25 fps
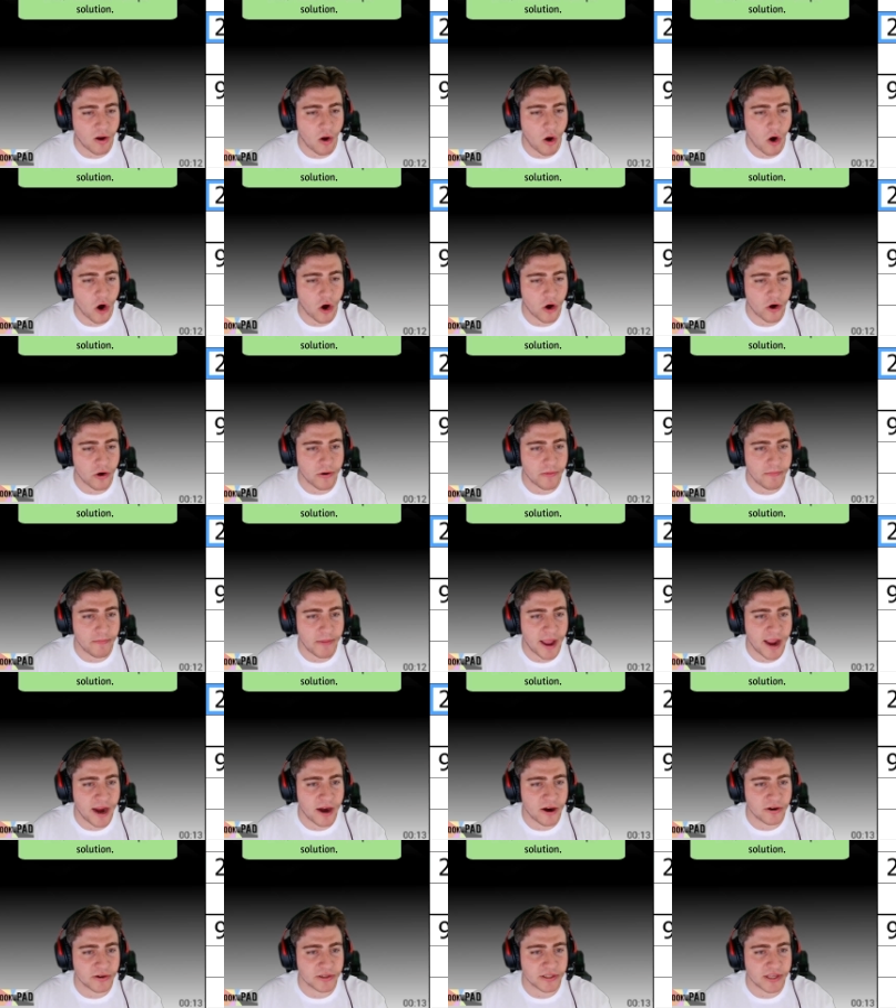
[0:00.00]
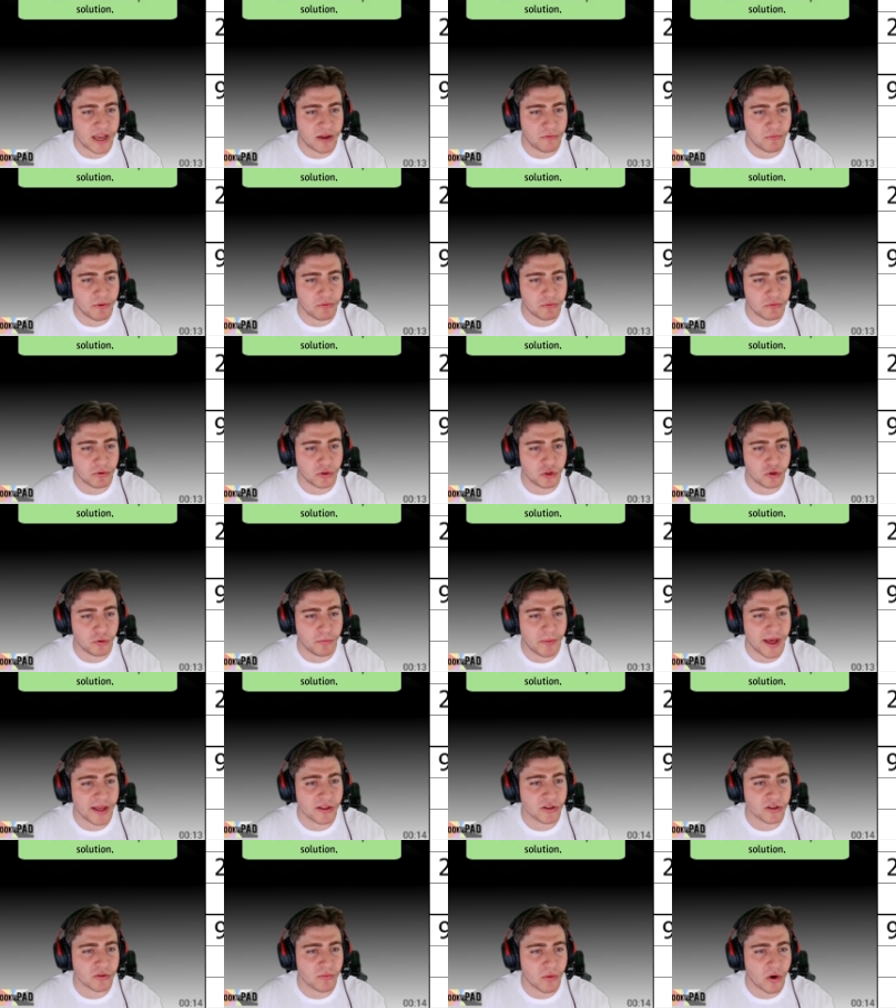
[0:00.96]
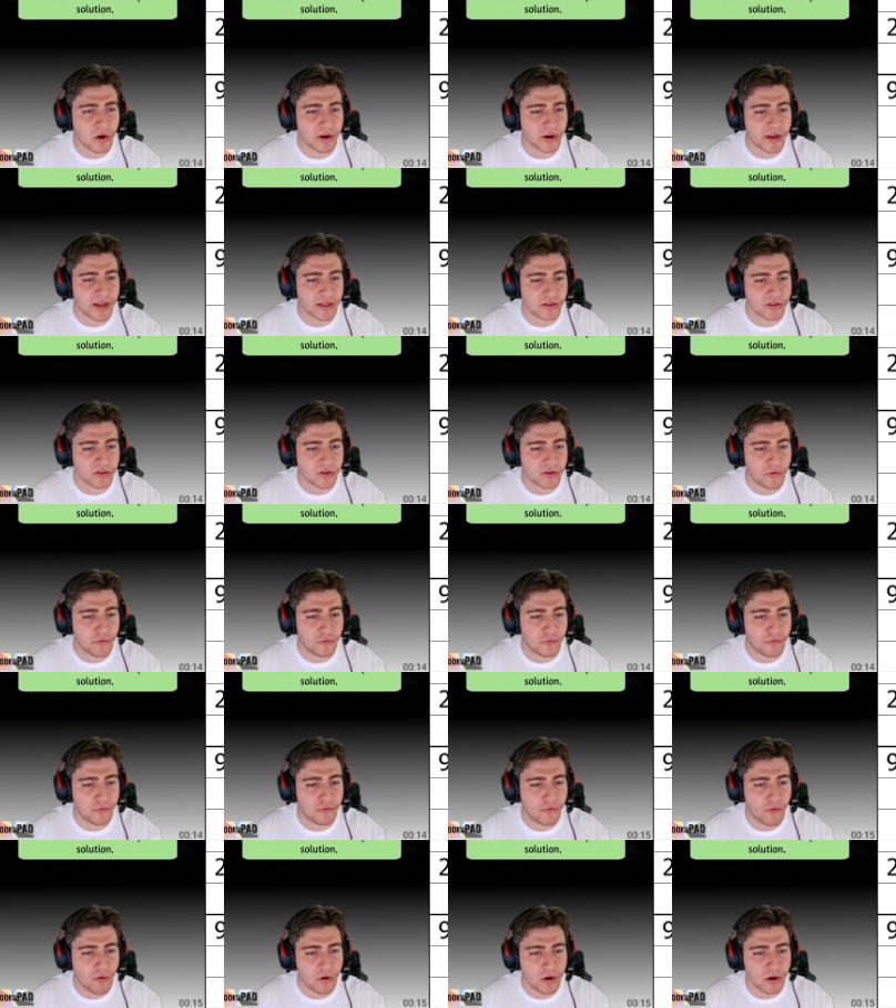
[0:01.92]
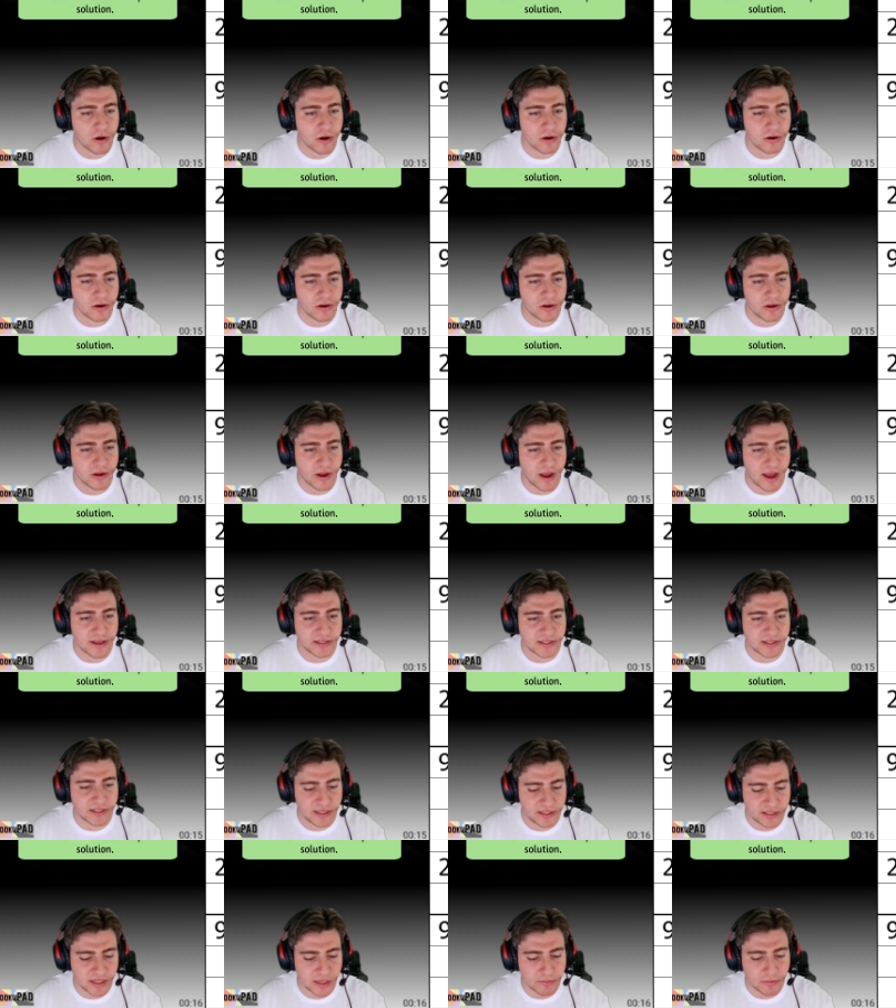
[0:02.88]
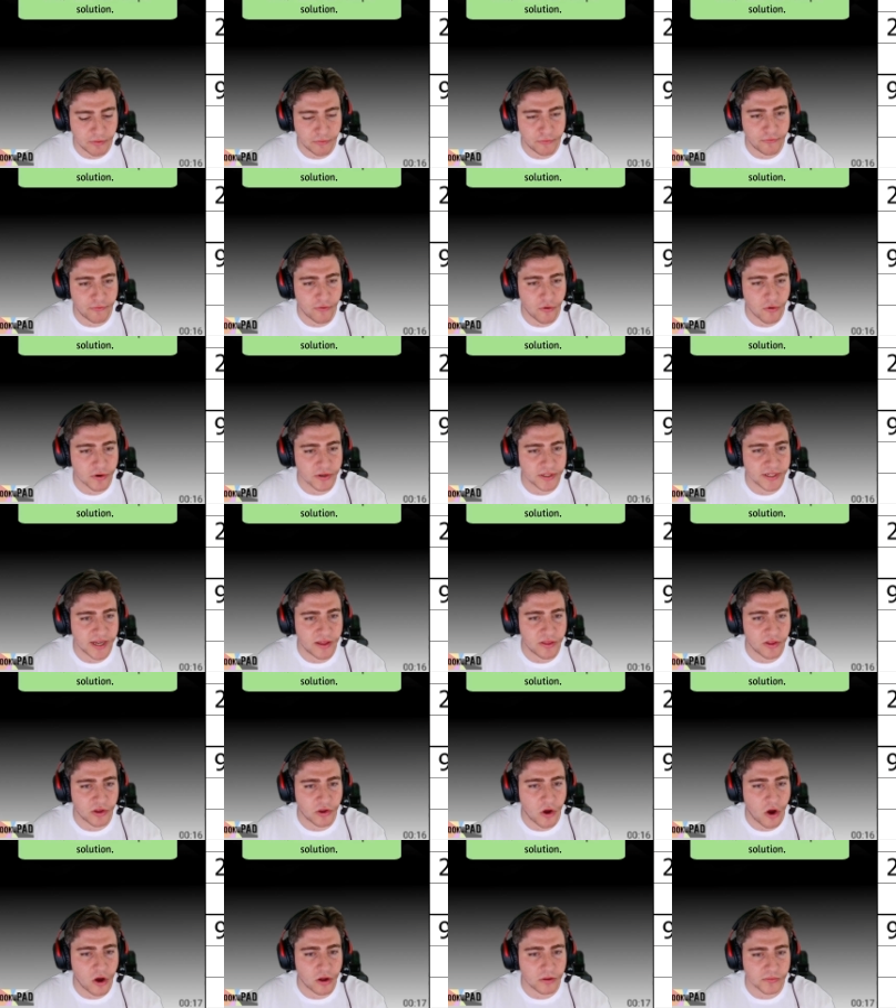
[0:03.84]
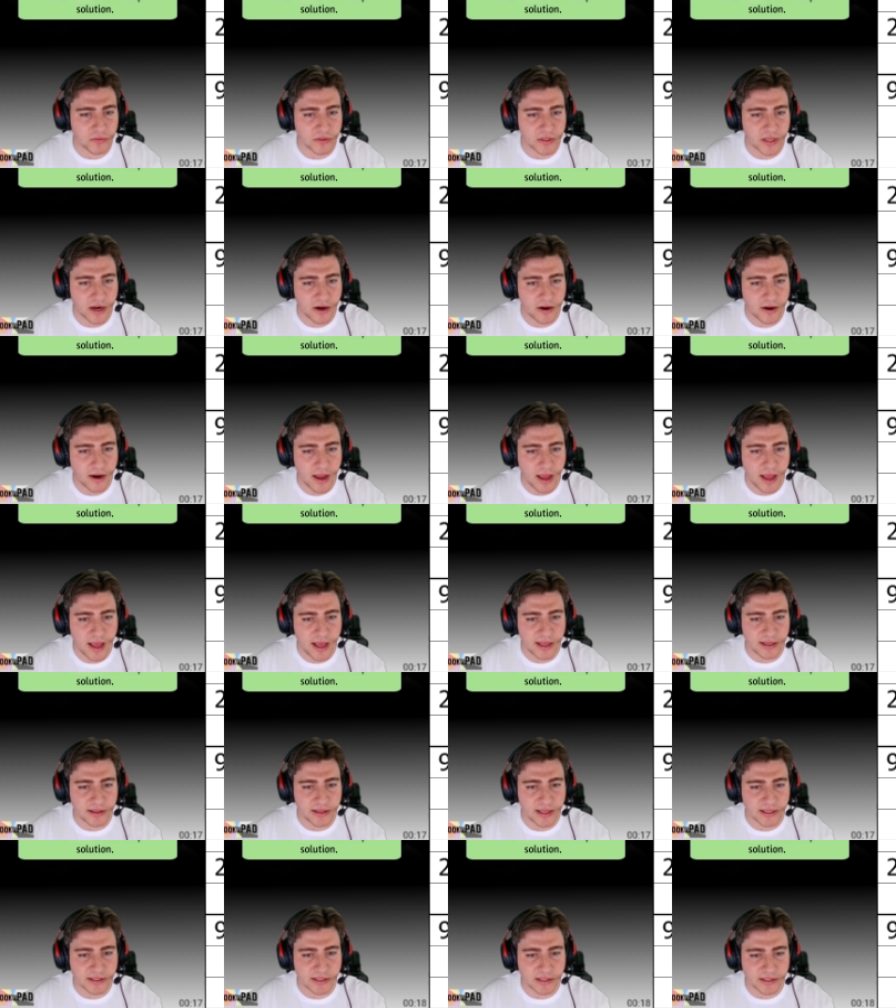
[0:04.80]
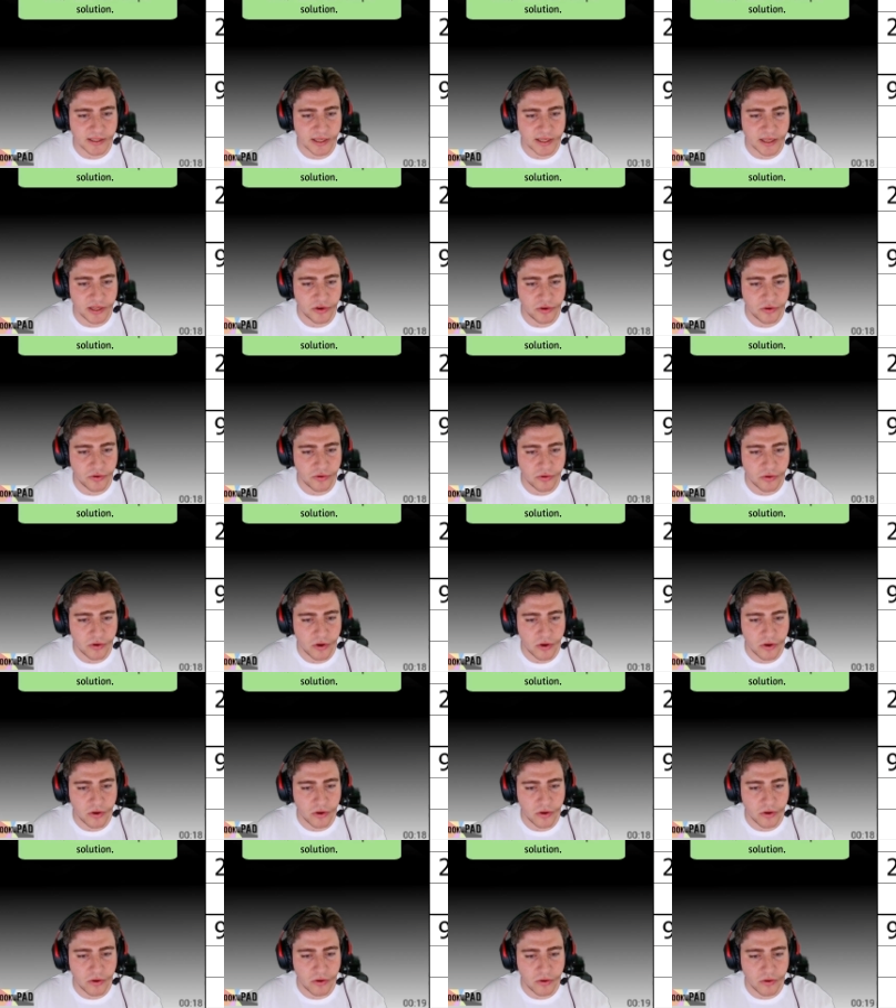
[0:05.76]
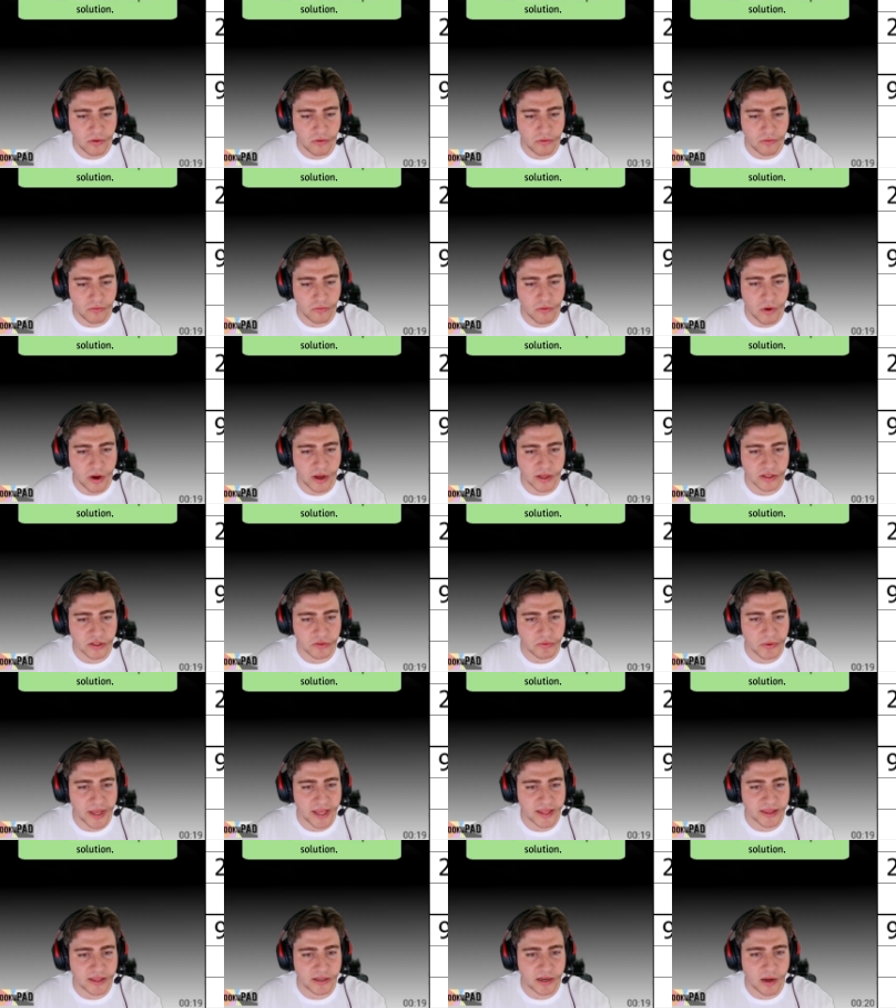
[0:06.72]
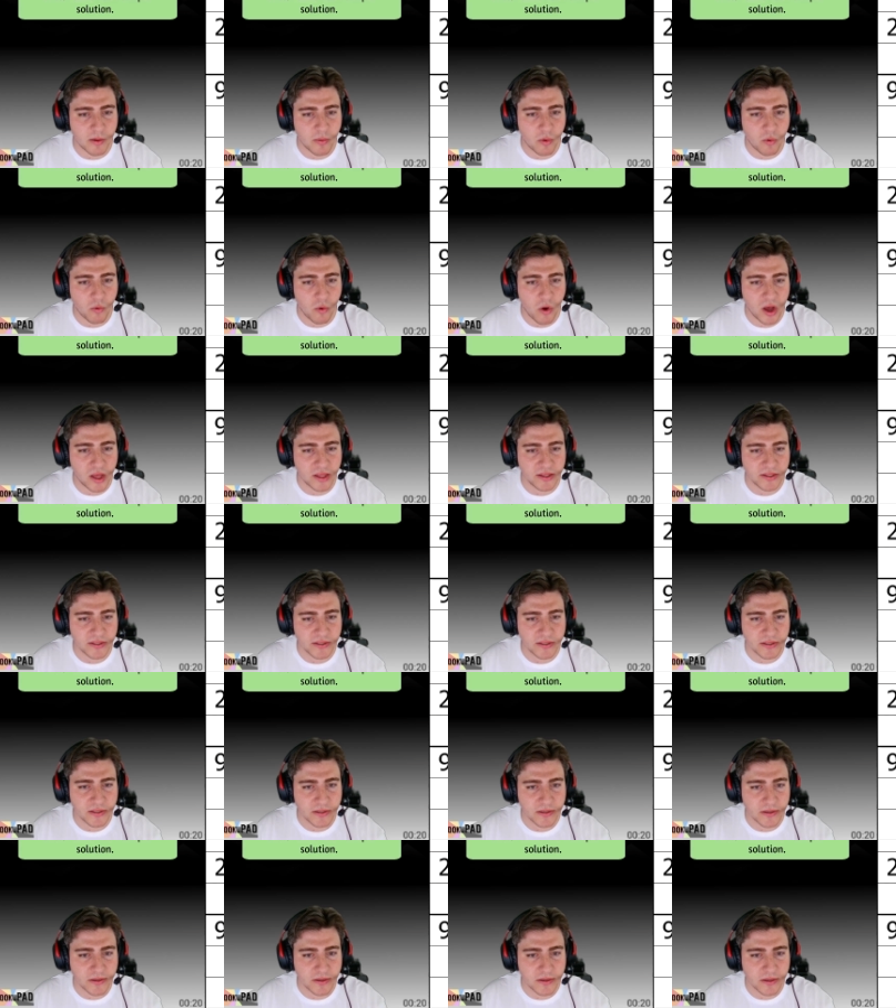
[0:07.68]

our pairs and we will do pencil marking. So four, I see double fours down the columns there. Let's continue. Ones, we get the double ones.